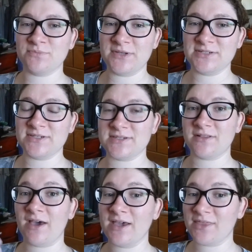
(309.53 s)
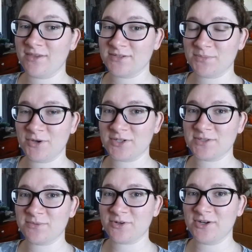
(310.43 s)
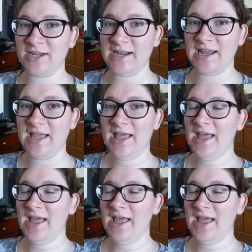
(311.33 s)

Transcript: pieces like the smoke screen.